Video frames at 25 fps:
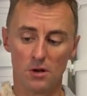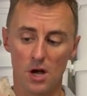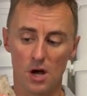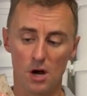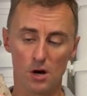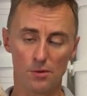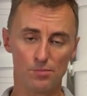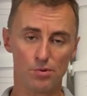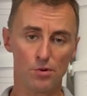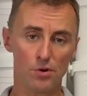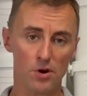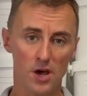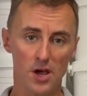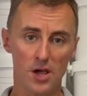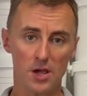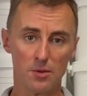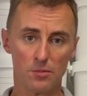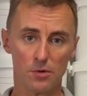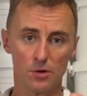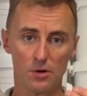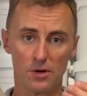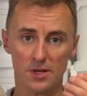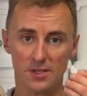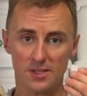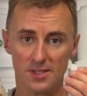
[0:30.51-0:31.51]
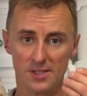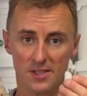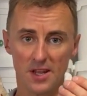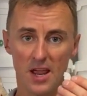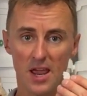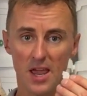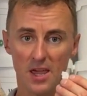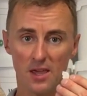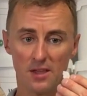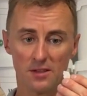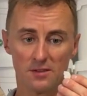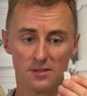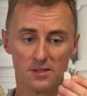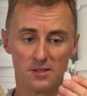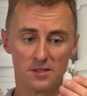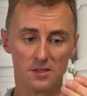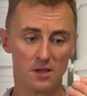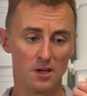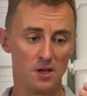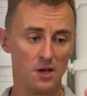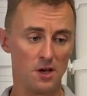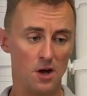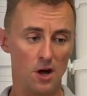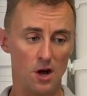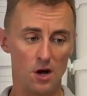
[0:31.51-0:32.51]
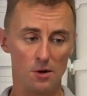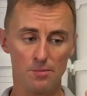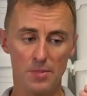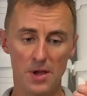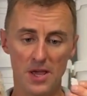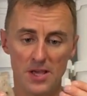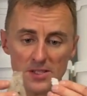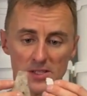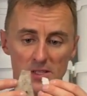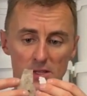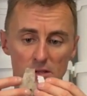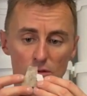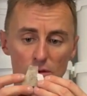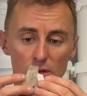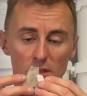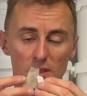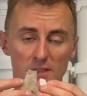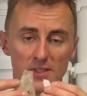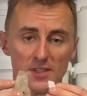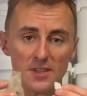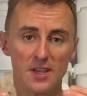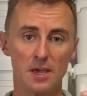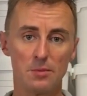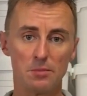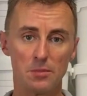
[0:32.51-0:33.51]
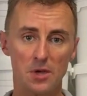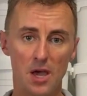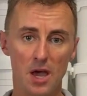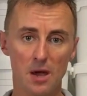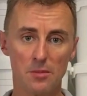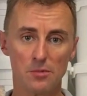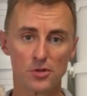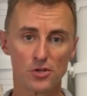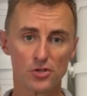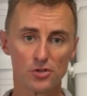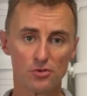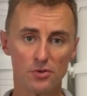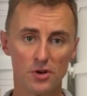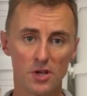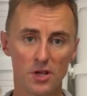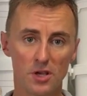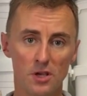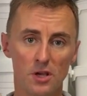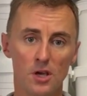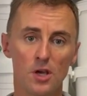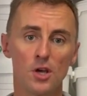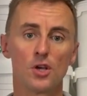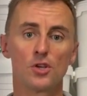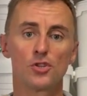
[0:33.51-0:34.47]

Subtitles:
our primer and stains are basically the same chemistry,